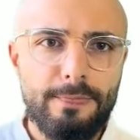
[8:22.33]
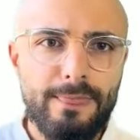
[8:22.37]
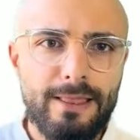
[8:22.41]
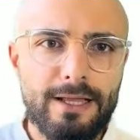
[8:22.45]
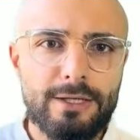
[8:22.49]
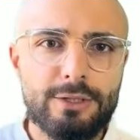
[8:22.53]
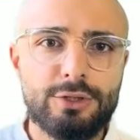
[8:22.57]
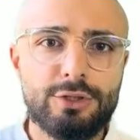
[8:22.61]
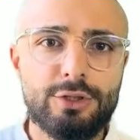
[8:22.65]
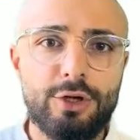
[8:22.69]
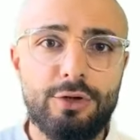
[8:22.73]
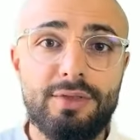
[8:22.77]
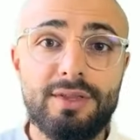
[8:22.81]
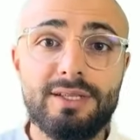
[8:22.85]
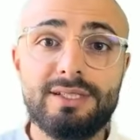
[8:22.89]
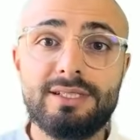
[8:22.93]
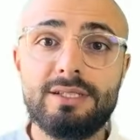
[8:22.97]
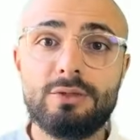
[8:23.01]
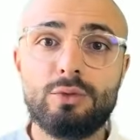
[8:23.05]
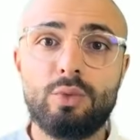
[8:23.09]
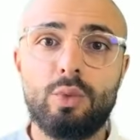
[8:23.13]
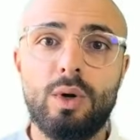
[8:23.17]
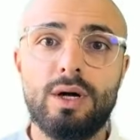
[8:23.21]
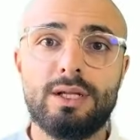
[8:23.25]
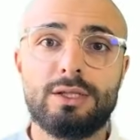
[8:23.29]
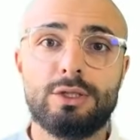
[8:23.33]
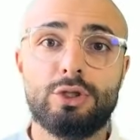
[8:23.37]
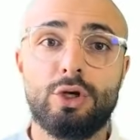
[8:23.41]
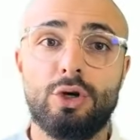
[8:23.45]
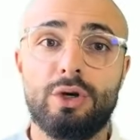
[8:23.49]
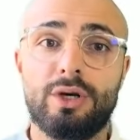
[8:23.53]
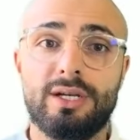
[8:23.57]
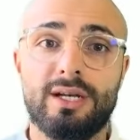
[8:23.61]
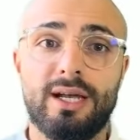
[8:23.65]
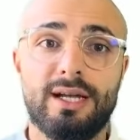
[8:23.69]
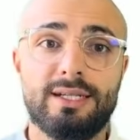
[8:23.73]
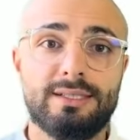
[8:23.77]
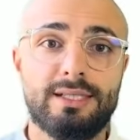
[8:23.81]
So this is what
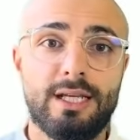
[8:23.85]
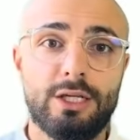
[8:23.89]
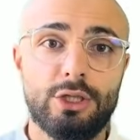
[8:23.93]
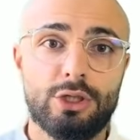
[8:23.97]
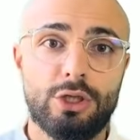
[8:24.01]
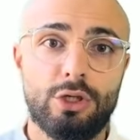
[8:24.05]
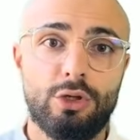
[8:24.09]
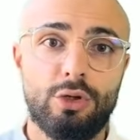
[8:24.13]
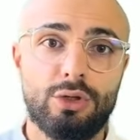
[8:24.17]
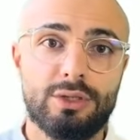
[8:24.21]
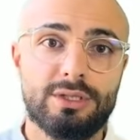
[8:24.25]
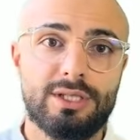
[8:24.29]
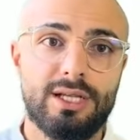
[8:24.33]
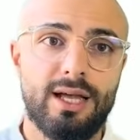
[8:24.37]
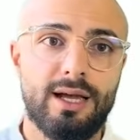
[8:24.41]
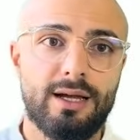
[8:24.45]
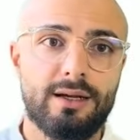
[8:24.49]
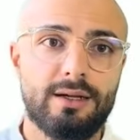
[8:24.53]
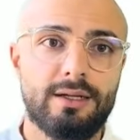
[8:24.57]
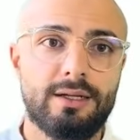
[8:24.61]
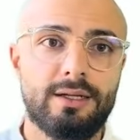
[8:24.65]
tokenization looks like.